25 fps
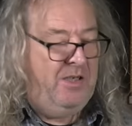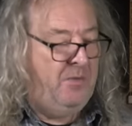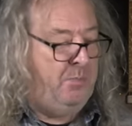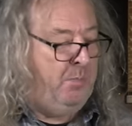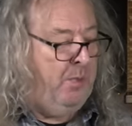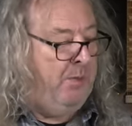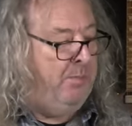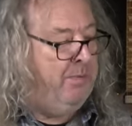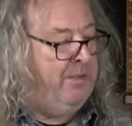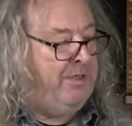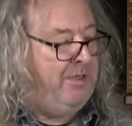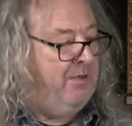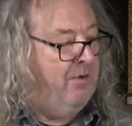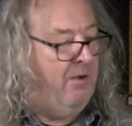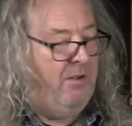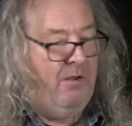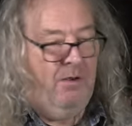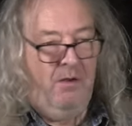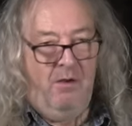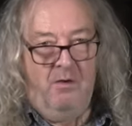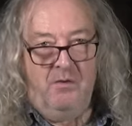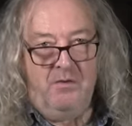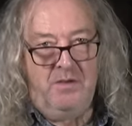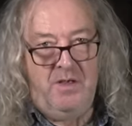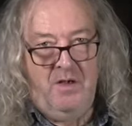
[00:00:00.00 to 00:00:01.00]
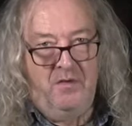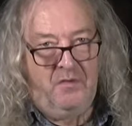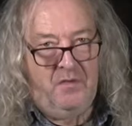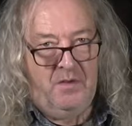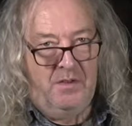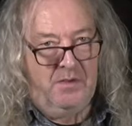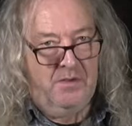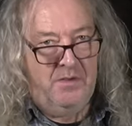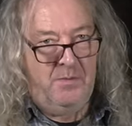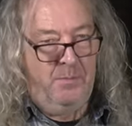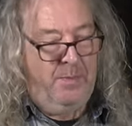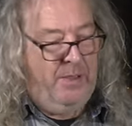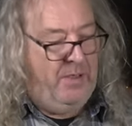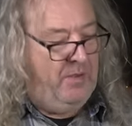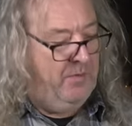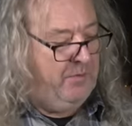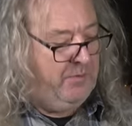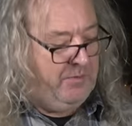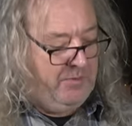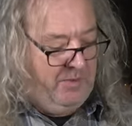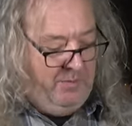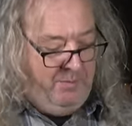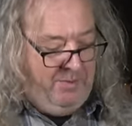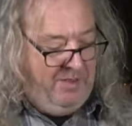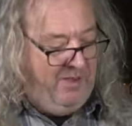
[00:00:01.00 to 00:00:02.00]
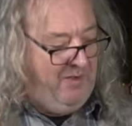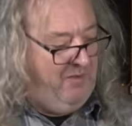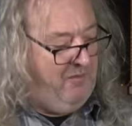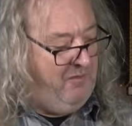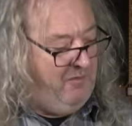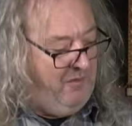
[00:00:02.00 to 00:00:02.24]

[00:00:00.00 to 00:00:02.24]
It's probably not a lot different, to be honest with you, but it